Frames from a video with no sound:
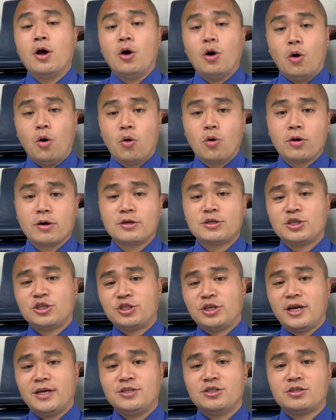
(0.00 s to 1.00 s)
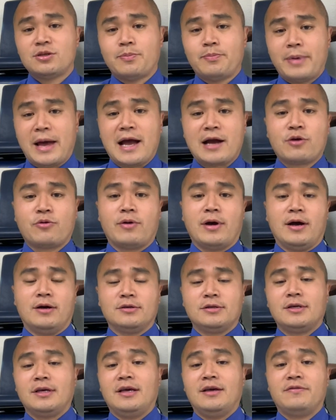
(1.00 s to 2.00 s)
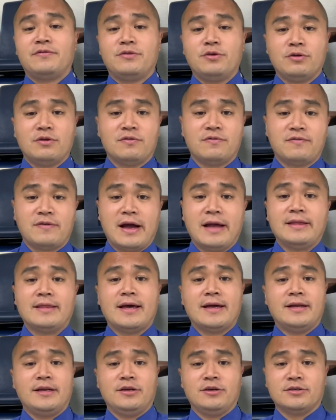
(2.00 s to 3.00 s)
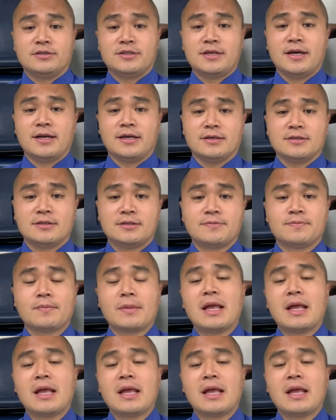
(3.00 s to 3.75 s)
or to change the background if you can find that in your settings.